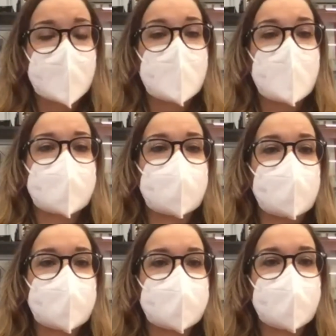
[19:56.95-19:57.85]
and And so
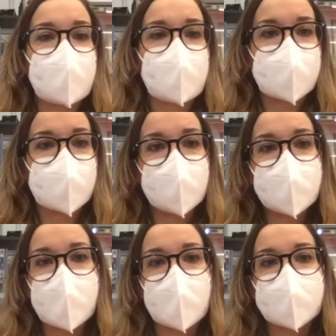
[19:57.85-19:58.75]
basically, we are cooling
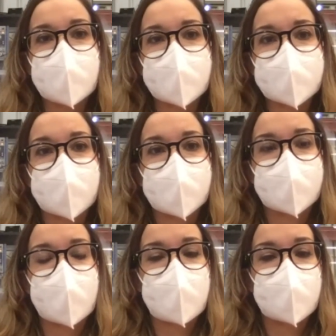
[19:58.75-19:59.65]
down things at a
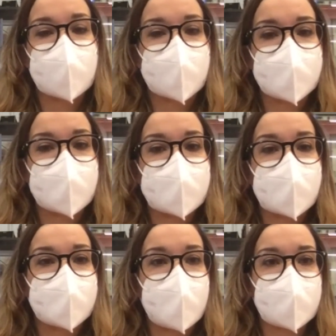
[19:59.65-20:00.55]
temperature that is
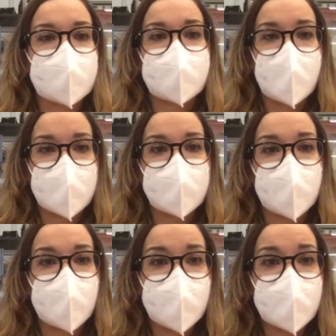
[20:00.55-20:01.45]
1,000 times
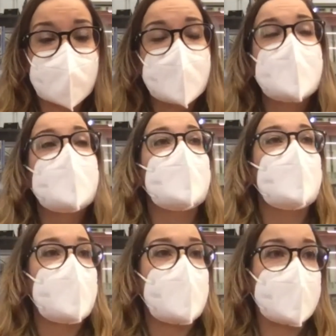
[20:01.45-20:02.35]
lower.
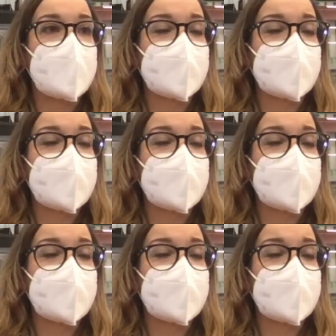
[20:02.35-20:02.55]
And